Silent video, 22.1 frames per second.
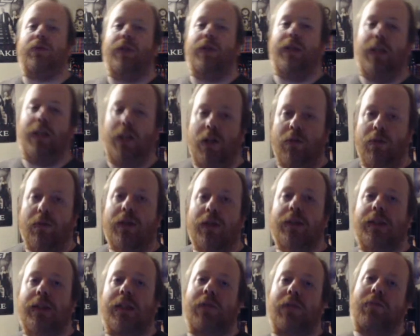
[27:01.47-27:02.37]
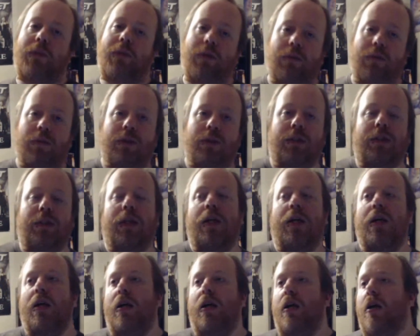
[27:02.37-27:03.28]
the humans and the mutants.
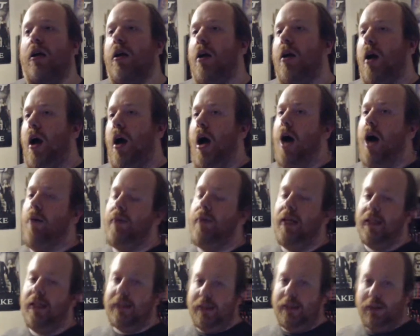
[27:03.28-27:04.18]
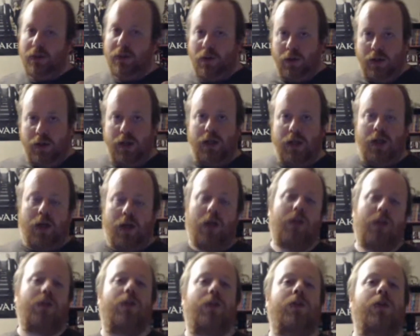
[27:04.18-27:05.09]
I'm guessing Lorna and her
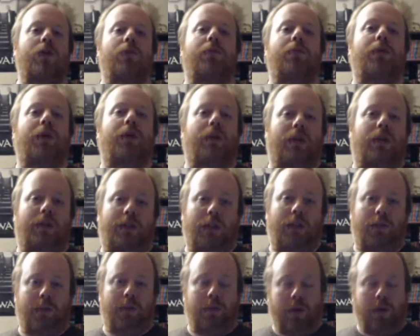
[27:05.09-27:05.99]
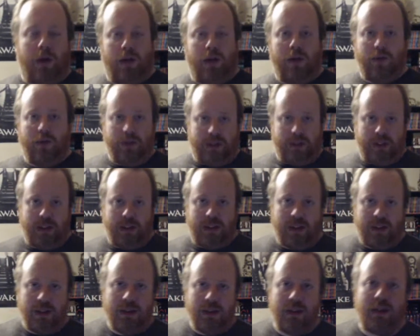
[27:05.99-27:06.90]
group is going to be part of the
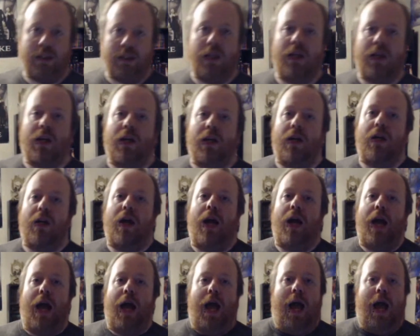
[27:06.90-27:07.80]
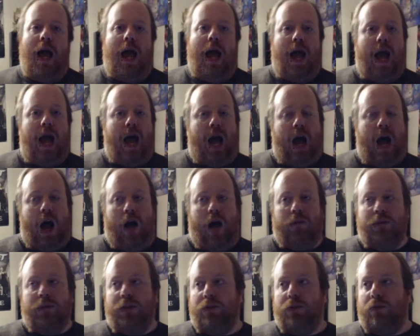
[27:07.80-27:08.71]
resistance. I'm
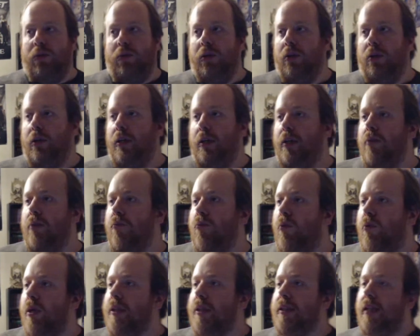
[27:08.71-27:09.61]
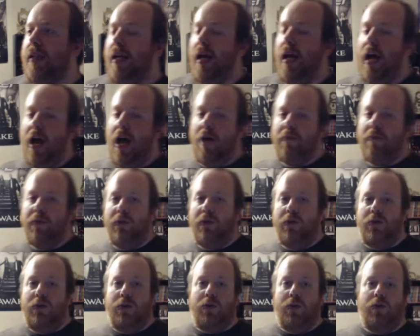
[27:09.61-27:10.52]
just wondering what's going to happen
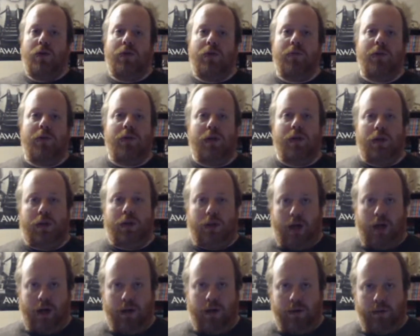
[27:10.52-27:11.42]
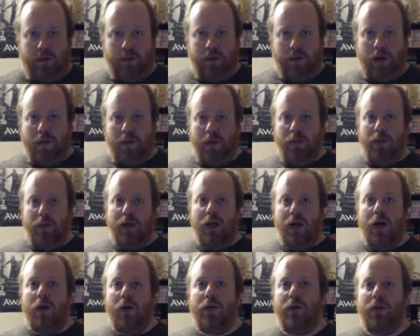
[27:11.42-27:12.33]
to the Mutant Underground. I mean, we
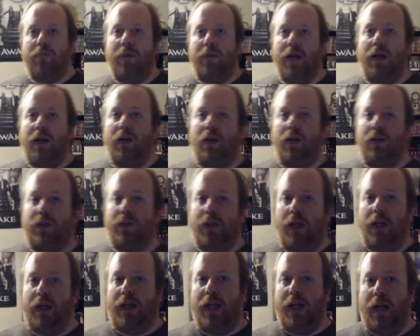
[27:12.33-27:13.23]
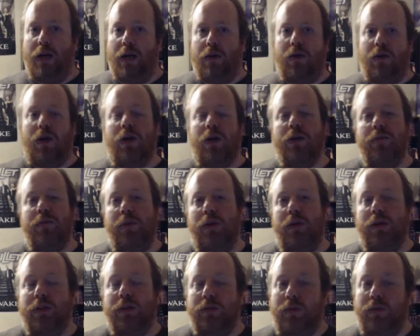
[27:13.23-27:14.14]
know they're big on trying to get all the
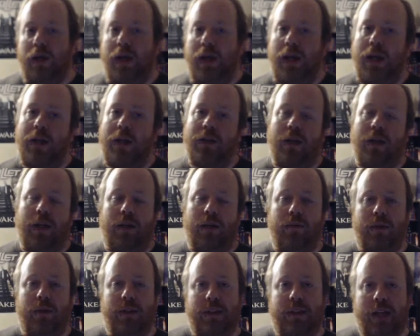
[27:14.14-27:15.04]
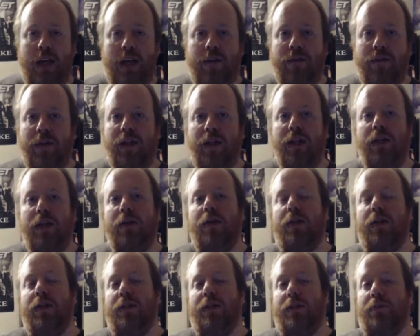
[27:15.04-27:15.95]
mutants away, trying to get them to safety,
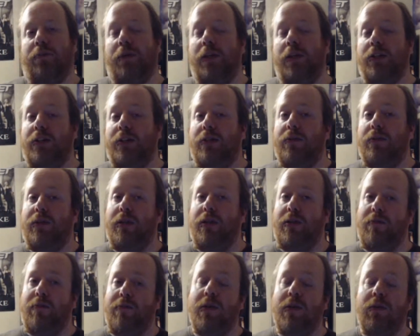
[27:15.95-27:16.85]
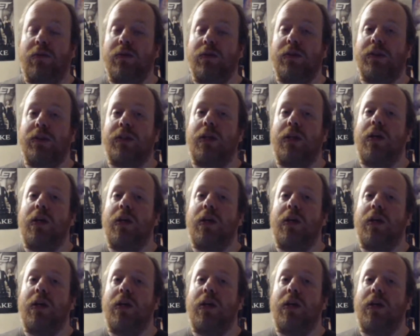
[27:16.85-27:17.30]
because especially with the mutants